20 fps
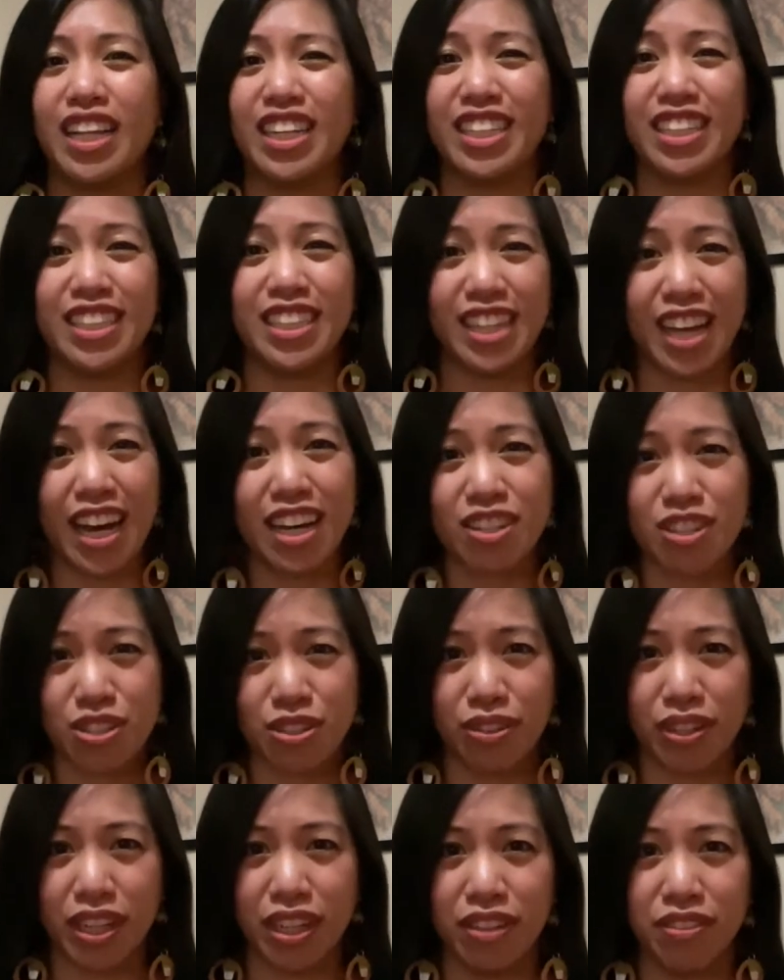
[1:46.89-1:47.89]
not
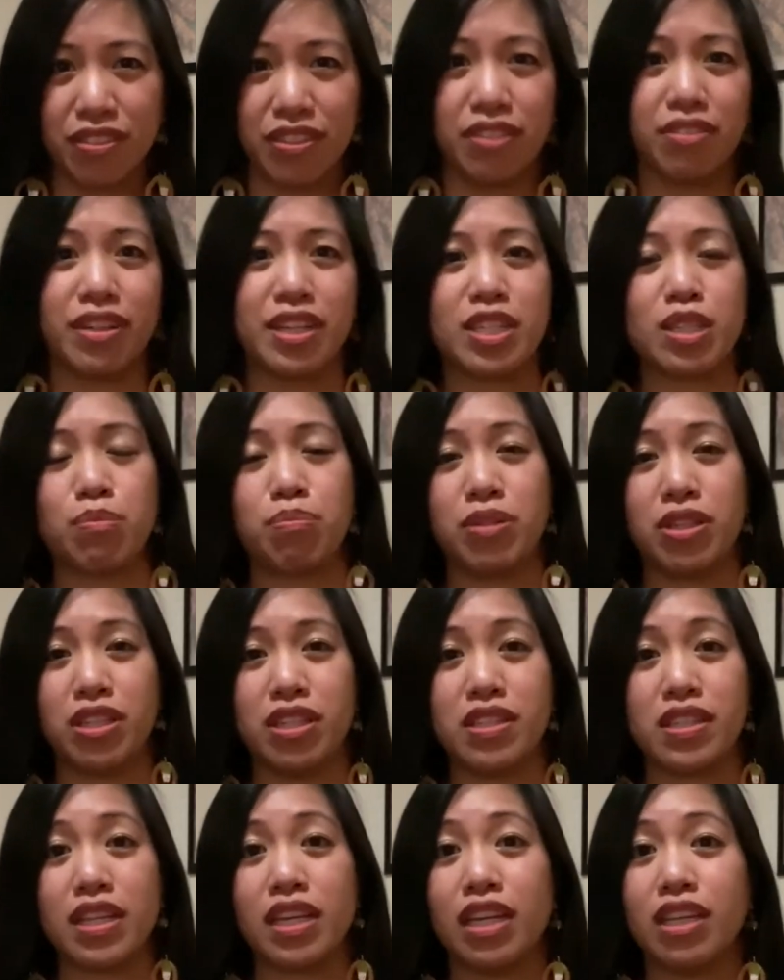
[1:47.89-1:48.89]
so healthy
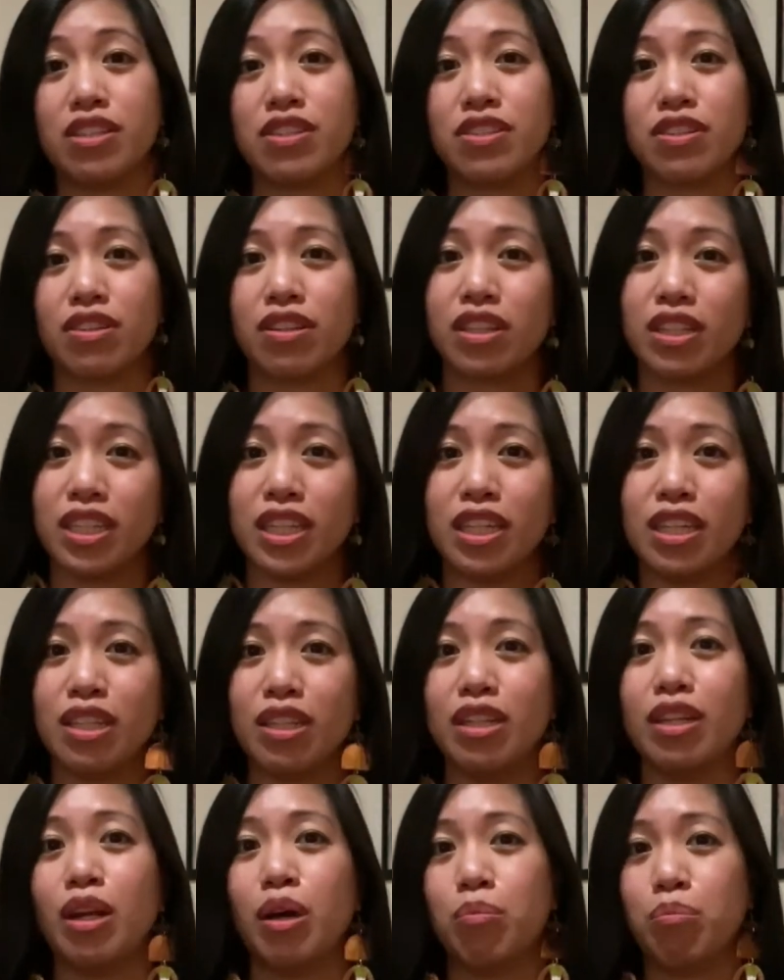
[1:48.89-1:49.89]
recipes into
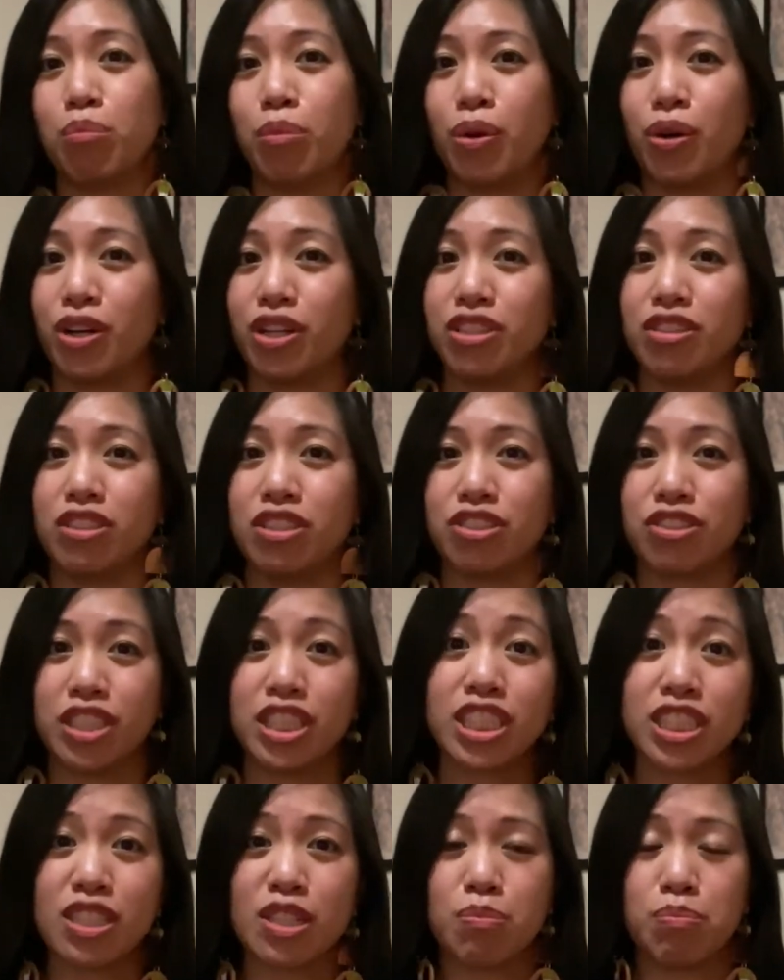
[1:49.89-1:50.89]
clean, more
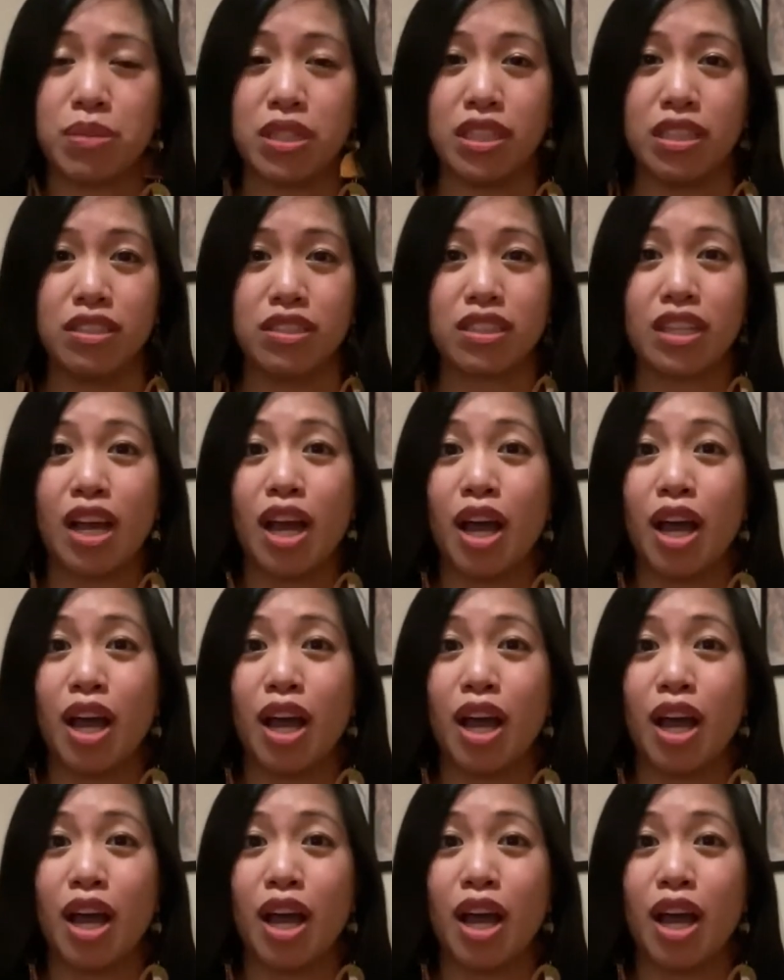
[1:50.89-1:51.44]
nutritious meals